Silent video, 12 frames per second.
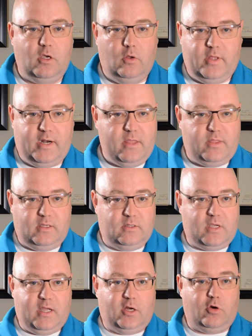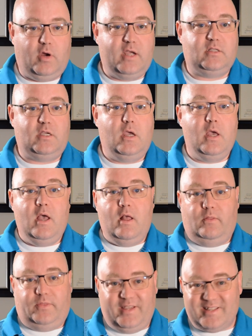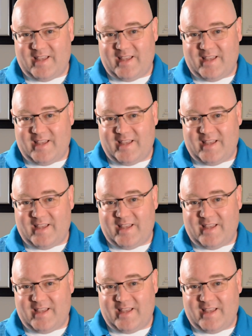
code that I think is kind of crazy. This